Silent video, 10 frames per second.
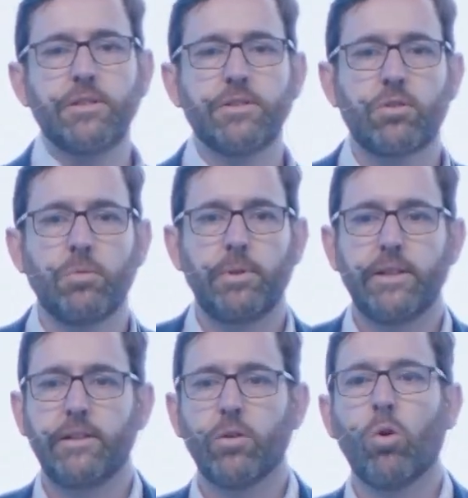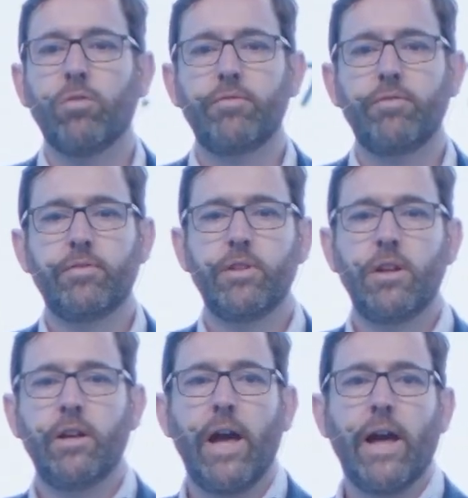is completely off,
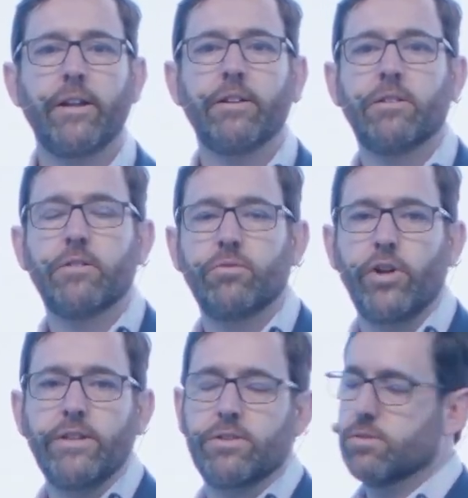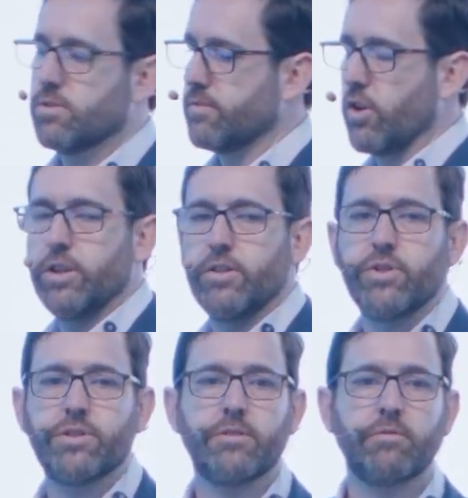and rentals have only
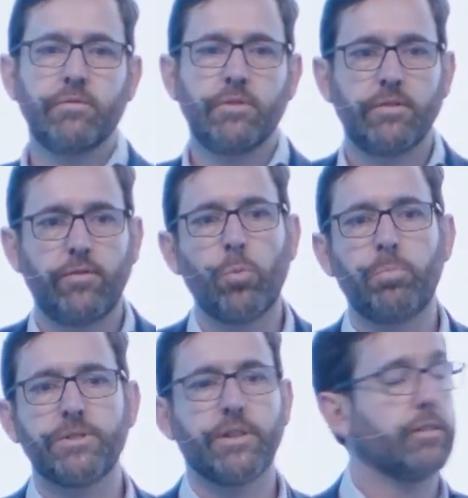risen 4%.